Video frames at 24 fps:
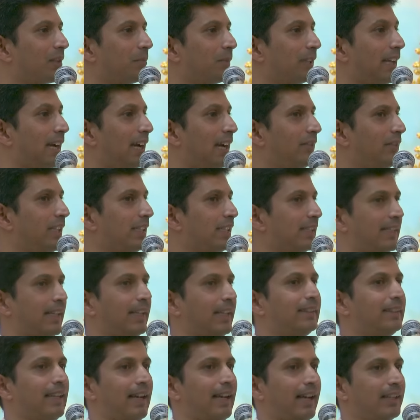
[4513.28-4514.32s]
But having
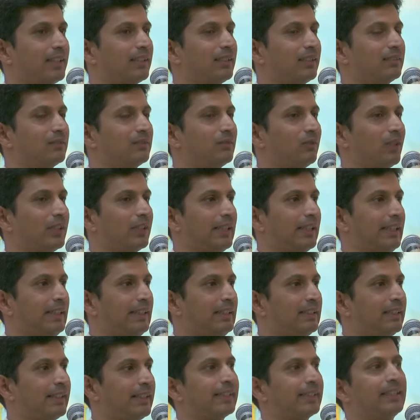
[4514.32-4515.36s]
said that, one
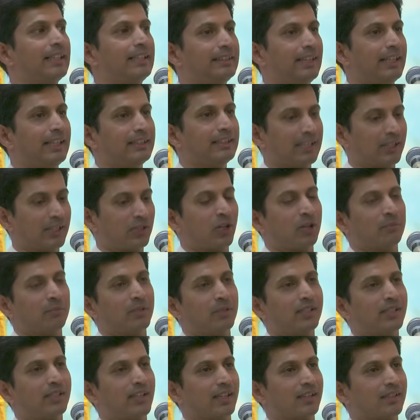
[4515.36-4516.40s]
interesting thing that
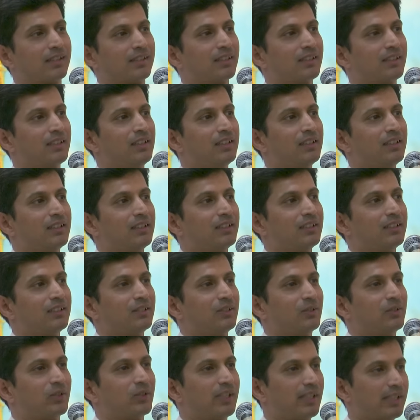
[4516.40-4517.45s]
Swami says,
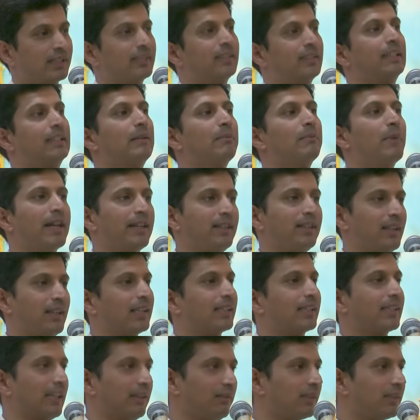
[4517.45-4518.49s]
to just remind
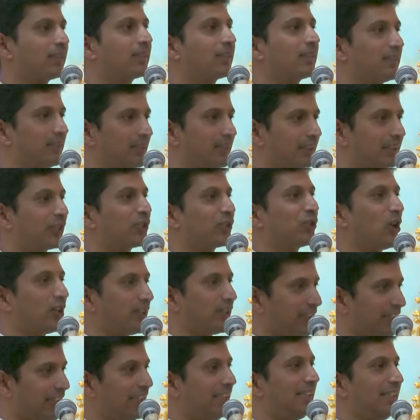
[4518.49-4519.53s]
ourselves, it is
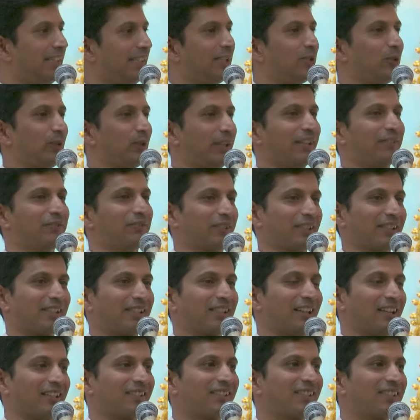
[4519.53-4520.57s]
not easy to get
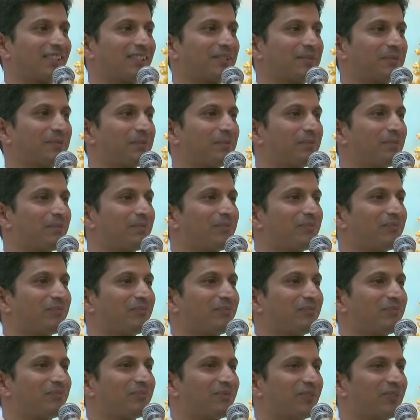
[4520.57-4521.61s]
first class.
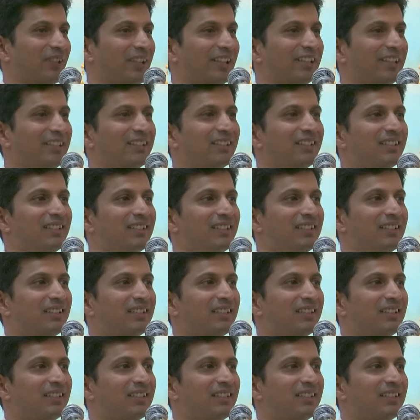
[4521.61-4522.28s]
Right?